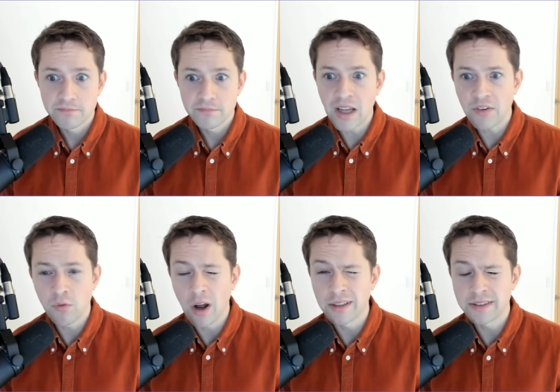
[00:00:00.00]
David
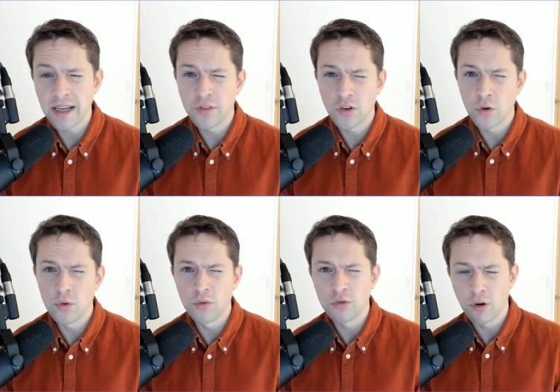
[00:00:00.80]
Raya saved
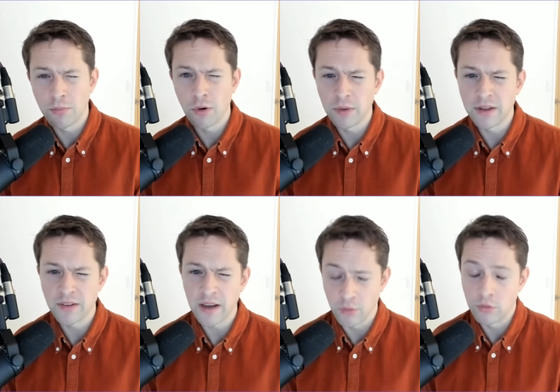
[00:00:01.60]
two, should have probably
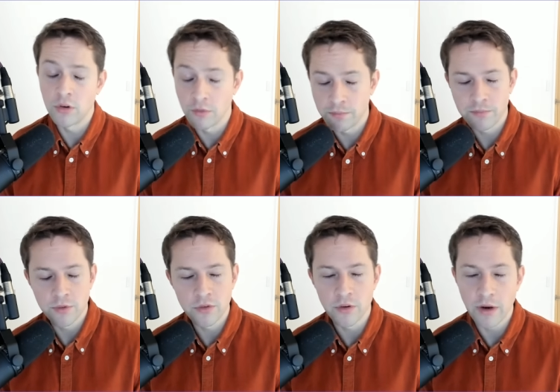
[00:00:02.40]
saved, or could have, you
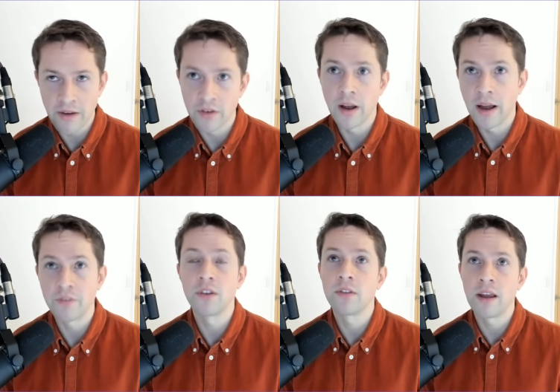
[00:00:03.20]
shouldn't ever have
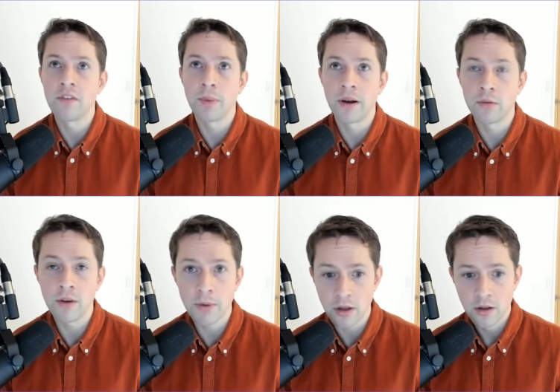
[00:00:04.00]
to save a penalty,
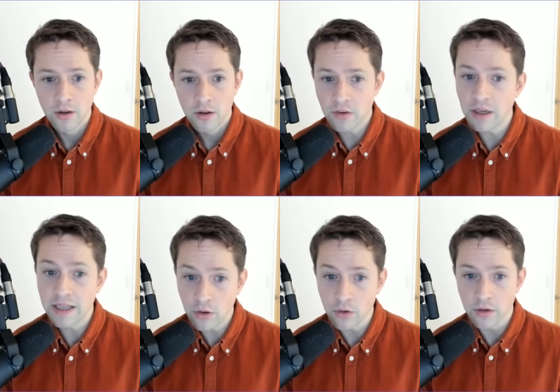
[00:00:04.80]
but certainly
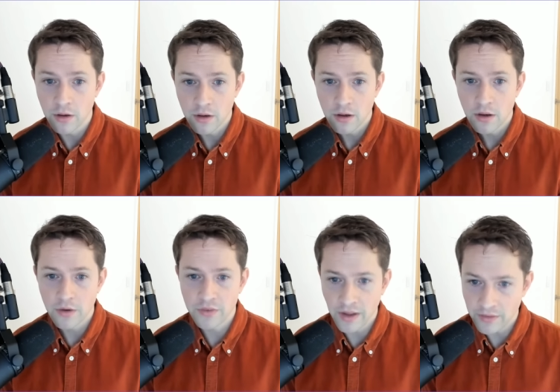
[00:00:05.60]
could
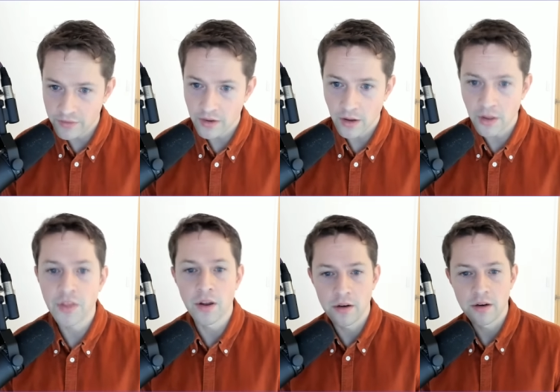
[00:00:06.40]
have saved a
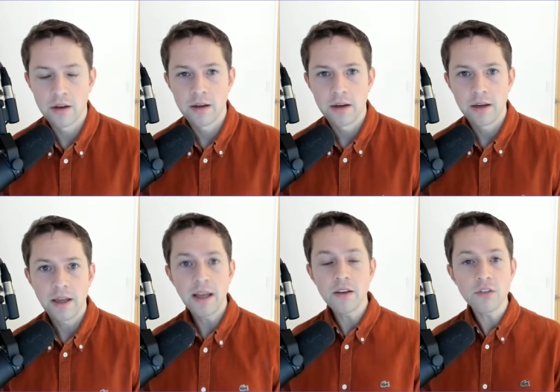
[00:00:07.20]
third.
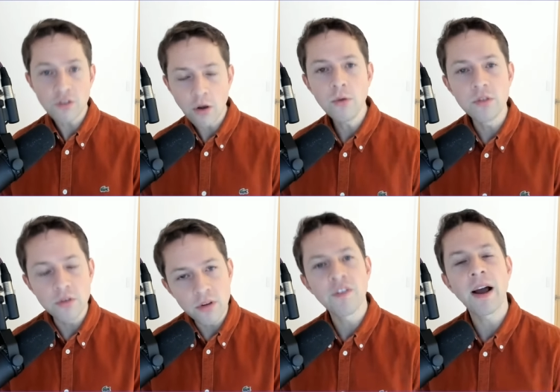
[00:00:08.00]
It shows you
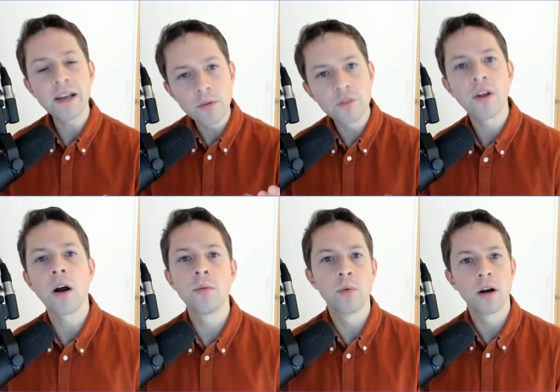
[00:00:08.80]
the value of the
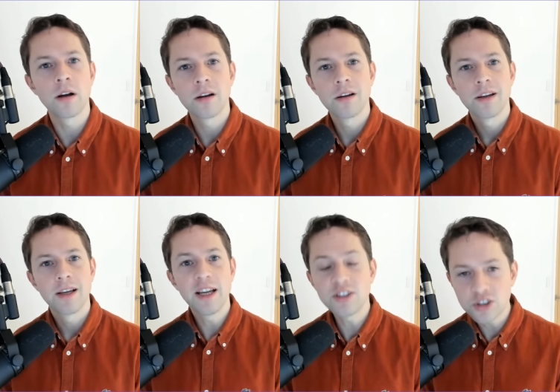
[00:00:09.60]
homework.
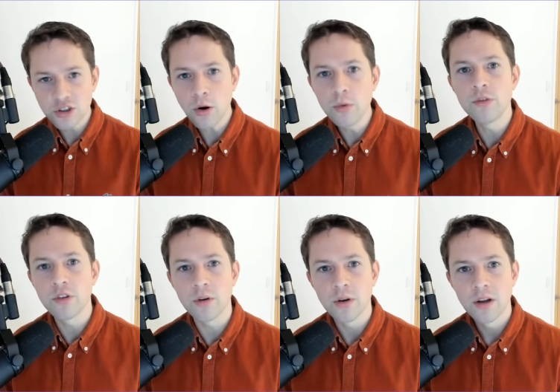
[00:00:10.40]
It shows
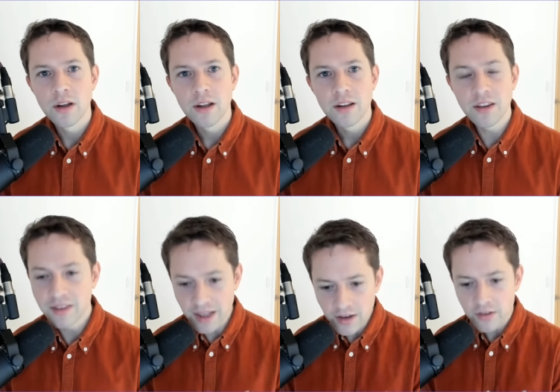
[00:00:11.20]
you the
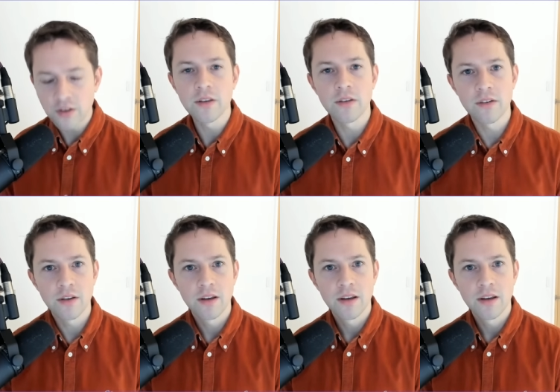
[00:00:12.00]
diligence